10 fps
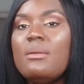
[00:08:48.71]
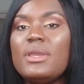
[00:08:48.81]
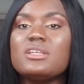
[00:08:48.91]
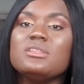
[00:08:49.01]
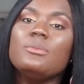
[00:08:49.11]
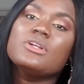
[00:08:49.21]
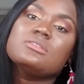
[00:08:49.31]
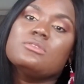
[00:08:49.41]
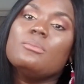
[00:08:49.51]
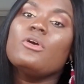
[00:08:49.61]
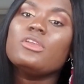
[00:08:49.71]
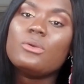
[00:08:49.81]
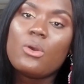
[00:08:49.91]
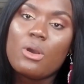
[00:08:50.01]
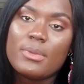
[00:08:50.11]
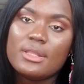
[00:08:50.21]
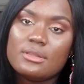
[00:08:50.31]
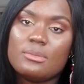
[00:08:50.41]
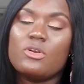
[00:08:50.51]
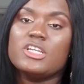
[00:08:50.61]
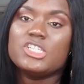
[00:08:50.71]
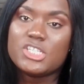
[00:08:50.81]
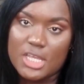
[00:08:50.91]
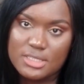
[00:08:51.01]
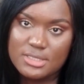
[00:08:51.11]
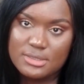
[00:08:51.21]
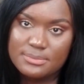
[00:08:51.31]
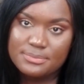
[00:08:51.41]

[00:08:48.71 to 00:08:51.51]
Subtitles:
Because the more you comb it, the more it sheds.